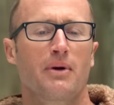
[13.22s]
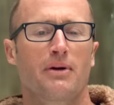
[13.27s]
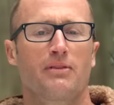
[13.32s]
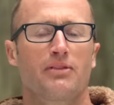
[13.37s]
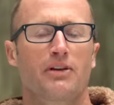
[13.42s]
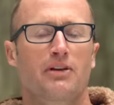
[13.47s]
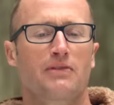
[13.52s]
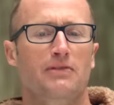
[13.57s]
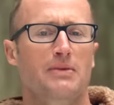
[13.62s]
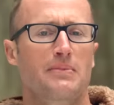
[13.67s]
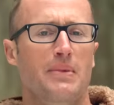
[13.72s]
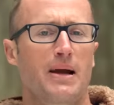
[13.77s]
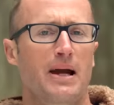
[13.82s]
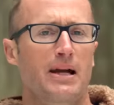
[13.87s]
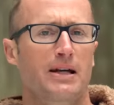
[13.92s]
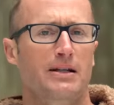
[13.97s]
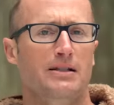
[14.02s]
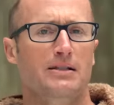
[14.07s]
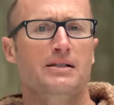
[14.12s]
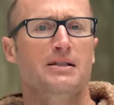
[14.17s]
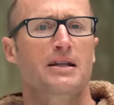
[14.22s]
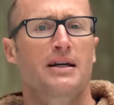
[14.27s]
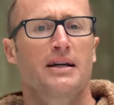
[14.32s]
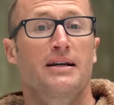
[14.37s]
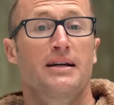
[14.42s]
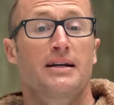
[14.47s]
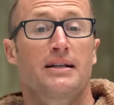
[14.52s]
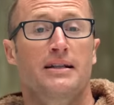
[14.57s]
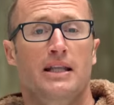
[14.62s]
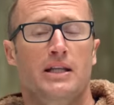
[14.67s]
my favorite mags,
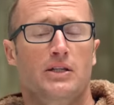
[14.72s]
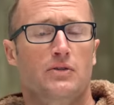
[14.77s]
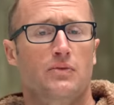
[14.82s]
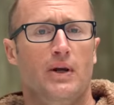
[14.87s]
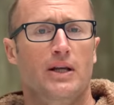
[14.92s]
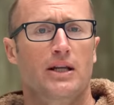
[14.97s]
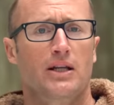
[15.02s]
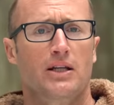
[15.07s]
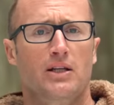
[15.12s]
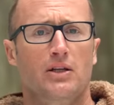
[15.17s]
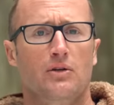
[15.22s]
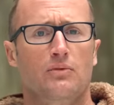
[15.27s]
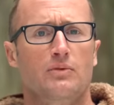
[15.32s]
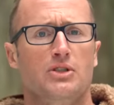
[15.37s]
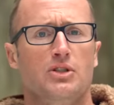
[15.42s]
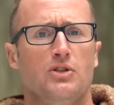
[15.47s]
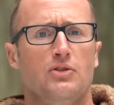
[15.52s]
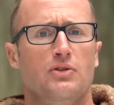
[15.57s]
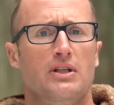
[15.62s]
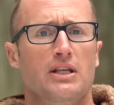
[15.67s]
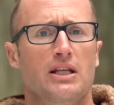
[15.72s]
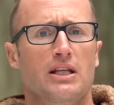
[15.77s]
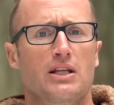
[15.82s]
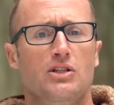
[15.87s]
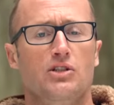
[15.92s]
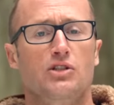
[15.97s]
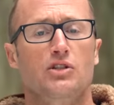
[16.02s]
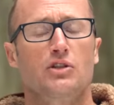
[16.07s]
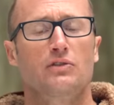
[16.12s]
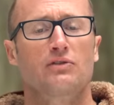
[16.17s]
these right here, which are the
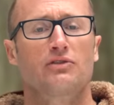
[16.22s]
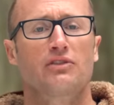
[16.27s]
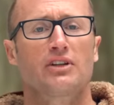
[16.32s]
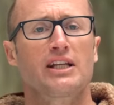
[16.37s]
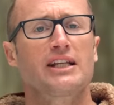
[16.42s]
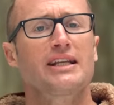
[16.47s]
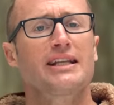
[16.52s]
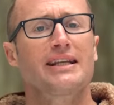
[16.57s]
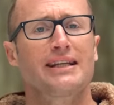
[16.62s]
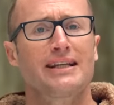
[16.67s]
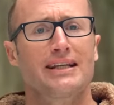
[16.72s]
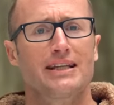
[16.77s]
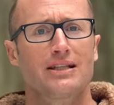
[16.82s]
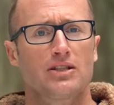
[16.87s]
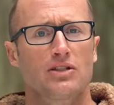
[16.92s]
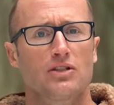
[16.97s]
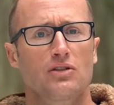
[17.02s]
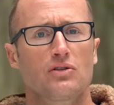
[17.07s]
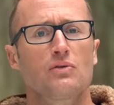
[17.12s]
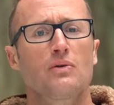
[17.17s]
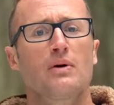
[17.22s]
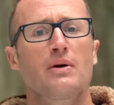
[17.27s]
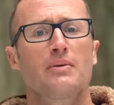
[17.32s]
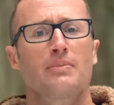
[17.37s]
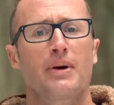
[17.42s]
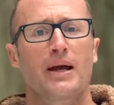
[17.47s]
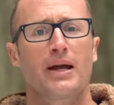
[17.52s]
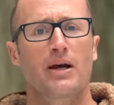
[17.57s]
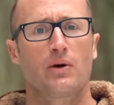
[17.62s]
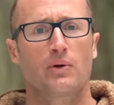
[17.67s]
SureFeed E2
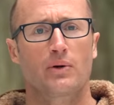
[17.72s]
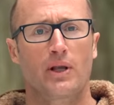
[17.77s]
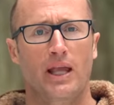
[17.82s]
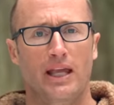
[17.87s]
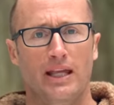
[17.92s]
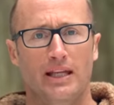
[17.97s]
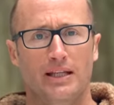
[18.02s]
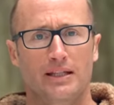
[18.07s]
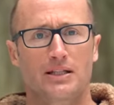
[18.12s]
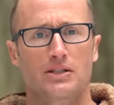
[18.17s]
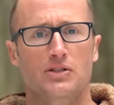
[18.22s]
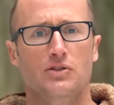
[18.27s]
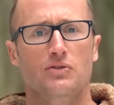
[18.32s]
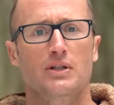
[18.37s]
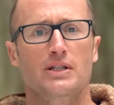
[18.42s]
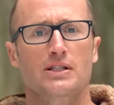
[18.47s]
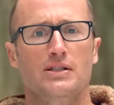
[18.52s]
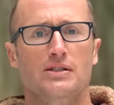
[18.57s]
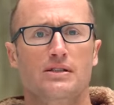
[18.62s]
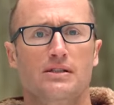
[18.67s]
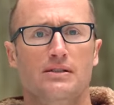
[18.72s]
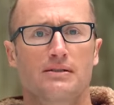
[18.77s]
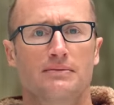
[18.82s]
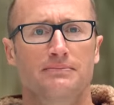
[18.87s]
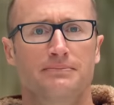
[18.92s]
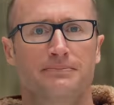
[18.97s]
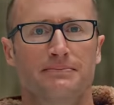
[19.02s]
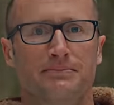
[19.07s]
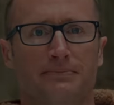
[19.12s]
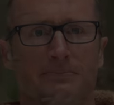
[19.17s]
by Okay Industries.
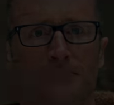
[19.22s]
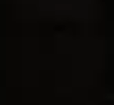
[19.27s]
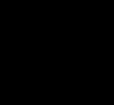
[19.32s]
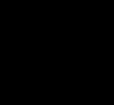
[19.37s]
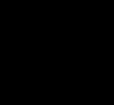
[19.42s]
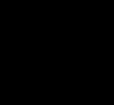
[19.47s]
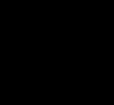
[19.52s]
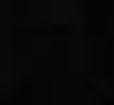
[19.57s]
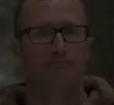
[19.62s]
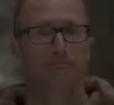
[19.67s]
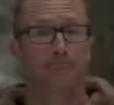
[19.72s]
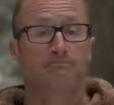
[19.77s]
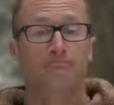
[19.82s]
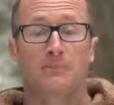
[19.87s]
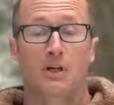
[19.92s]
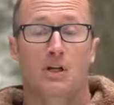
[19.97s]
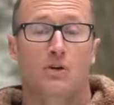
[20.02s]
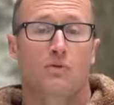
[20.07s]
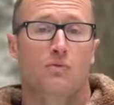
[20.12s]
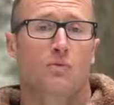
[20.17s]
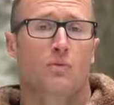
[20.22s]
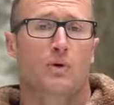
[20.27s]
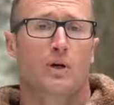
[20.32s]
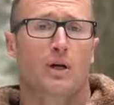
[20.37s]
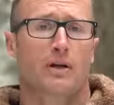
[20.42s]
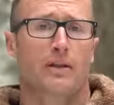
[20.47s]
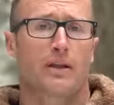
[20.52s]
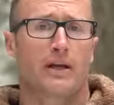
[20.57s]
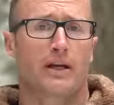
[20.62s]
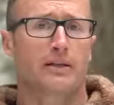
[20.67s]
What
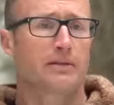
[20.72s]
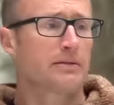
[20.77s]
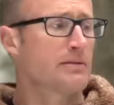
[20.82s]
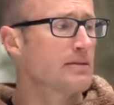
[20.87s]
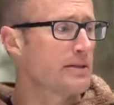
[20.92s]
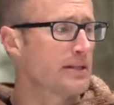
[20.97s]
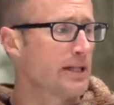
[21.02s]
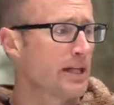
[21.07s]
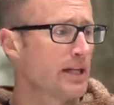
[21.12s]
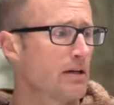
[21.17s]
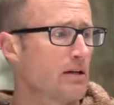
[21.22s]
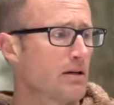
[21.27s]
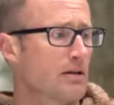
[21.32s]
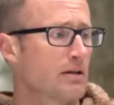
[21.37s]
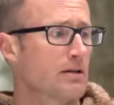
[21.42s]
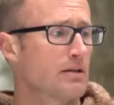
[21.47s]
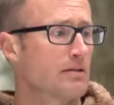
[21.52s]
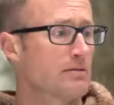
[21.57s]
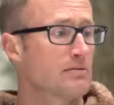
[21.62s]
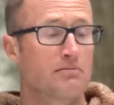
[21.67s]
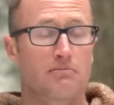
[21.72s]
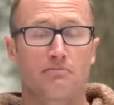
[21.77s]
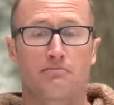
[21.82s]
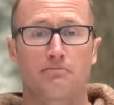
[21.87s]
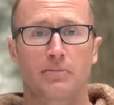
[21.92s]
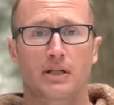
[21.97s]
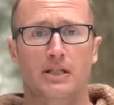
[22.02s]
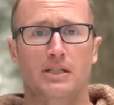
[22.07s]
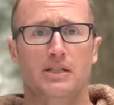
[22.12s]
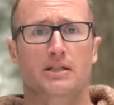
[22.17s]
are they? They are
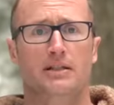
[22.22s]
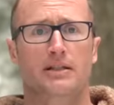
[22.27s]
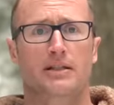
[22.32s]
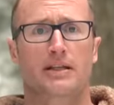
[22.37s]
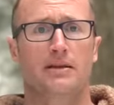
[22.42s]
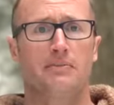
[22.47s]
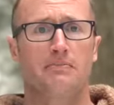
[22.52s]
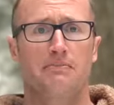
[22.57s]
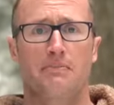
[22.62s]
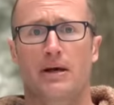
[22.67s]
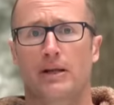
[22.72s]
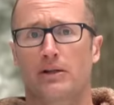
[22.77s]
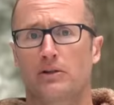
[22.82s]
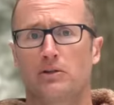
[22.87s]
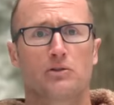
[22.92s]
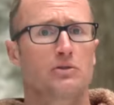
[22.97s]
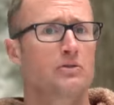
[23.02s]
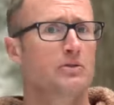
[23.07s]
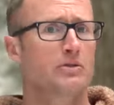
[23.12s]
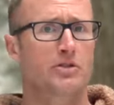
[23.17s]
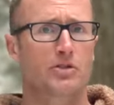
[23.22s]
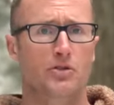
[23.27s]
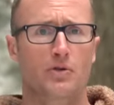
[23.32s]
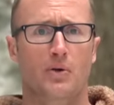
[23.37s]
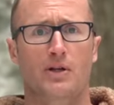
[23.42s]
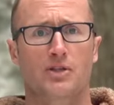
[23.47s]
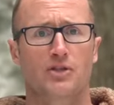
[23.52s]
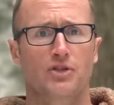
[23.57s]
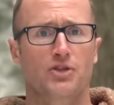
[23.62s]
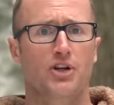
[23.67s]
basically metal
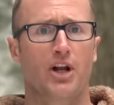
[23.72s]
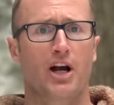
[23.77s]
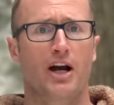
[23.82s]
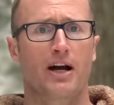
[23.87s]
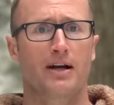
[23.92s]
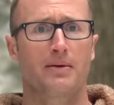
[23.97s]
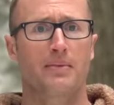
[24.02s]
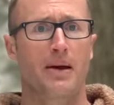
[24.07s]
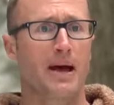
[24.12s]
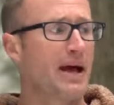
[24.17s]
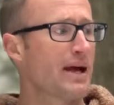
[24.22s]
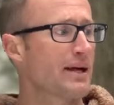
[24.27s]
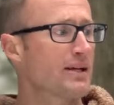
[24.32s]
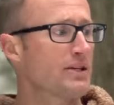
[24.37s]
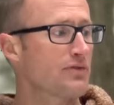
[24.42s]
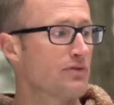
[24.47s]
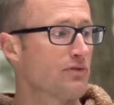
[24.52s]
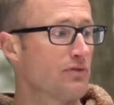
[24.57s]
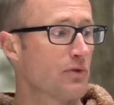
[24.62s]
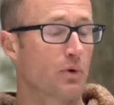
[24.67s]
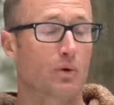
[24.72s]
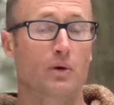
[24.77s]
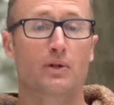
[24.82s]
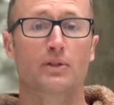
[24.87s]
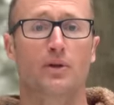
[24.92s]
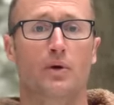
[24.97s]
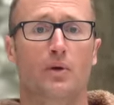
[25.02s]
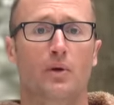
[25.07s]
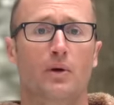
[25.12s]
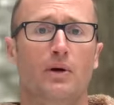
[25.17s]
USGI mags for
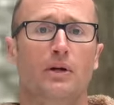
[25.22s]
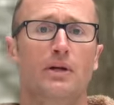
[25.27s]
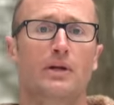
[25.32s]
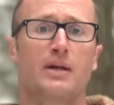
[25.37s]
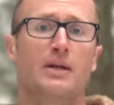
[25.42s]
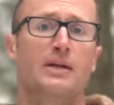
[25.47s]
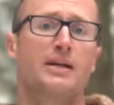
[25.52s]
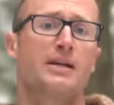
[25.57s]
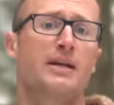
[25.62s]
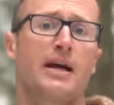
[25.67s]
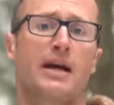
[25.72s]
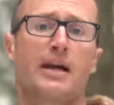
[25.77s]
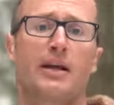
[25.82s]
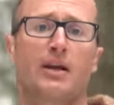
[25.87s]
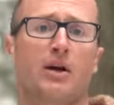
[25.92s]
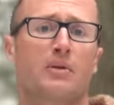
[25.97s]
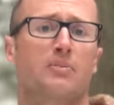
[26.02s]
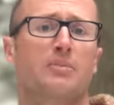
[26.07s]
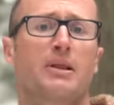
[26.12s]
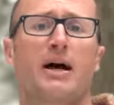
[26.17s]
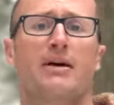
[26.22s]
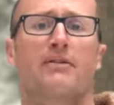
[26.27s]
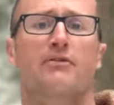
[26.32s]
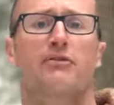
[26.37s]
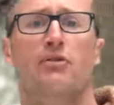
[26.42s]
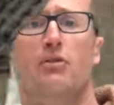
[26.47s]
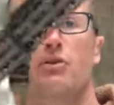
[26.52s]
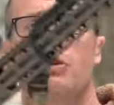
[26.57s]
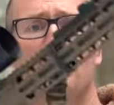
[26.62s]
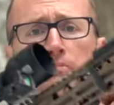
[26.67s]
your AR
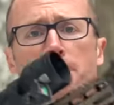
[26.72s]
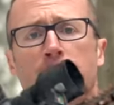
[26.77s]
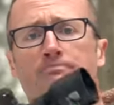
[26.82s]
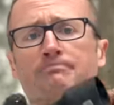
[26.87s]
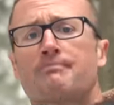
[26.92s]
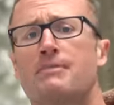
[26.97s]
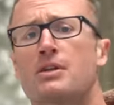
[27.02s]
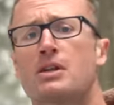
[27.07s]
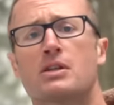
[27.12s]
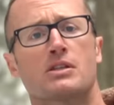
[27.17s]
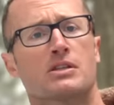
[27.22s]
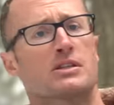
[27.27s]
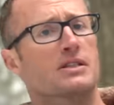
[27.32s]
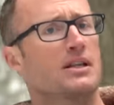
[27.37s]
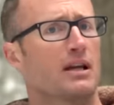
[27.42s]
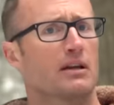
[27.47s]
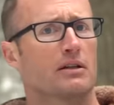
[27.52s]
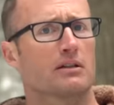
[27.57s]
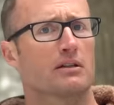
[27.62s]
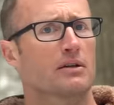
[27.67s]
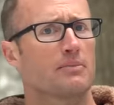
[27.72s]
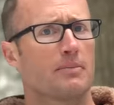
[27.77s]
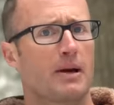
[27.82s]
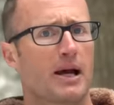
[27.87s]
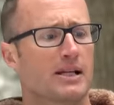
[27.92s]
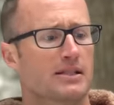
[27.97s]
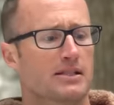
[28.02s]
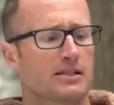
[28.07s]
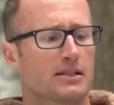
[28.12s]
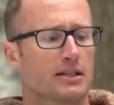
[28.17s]
platform, standard
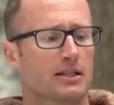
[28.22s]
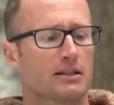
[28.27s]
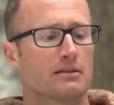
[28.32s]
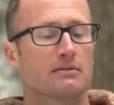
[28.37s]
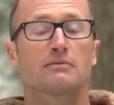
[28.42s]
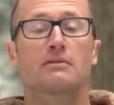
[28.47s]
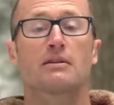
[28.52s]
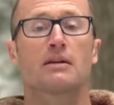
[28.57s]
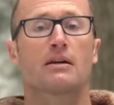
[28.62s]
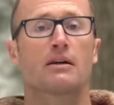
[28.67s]
capacity,